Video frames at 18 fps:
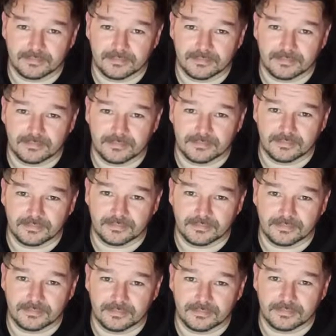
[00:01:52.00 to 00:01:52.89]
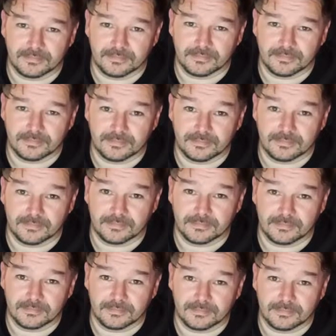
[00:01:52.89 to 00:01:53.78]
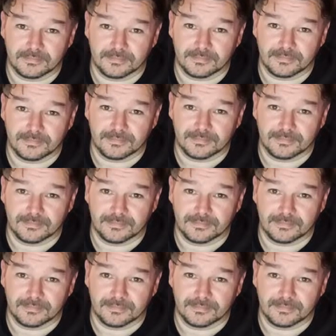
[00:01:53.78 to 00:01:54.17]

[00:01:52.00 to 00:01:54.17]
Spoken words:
Nothing is said.